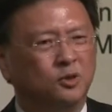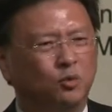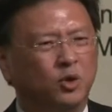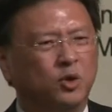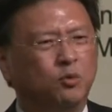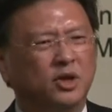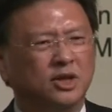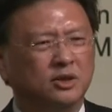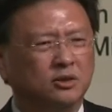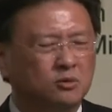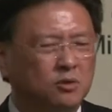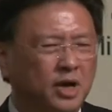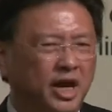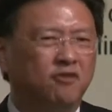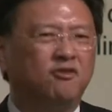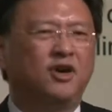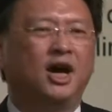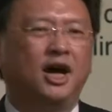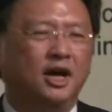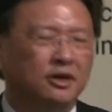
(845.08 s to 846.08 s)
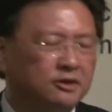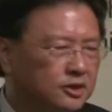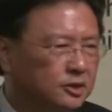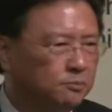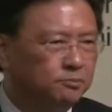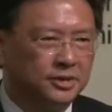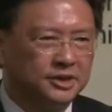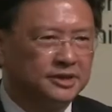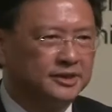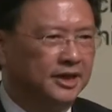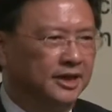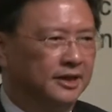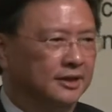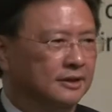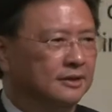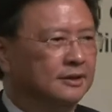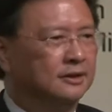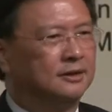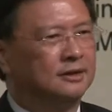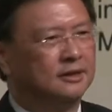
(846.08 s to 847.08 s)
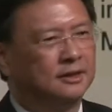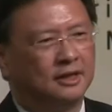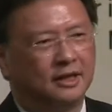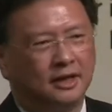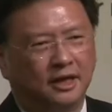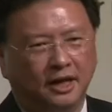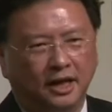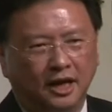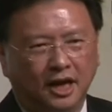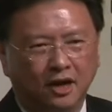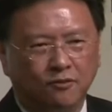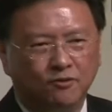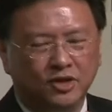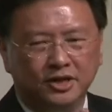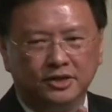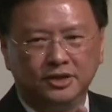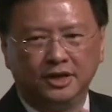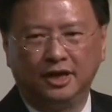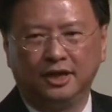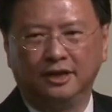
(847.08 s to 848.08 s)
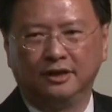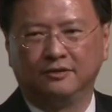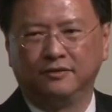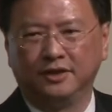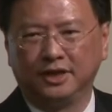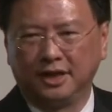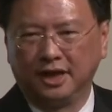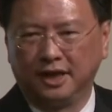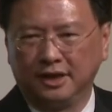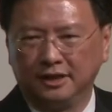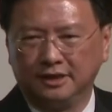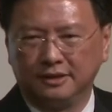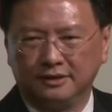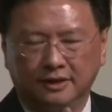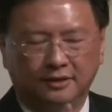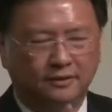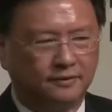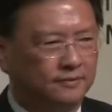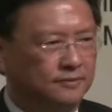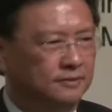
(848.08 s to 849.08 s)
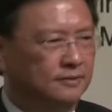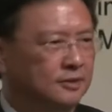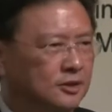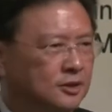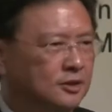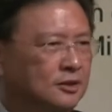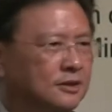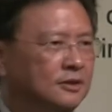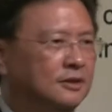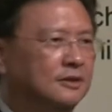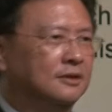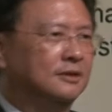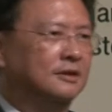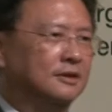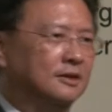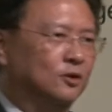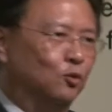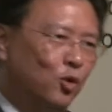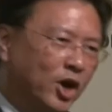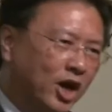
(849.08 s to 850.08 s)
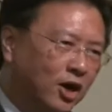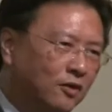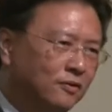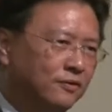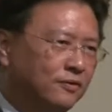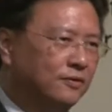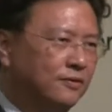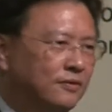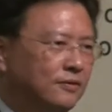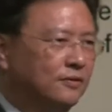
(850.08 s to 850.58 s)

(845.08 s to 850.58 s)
We want to have 100%. Every child, regardless of wealth,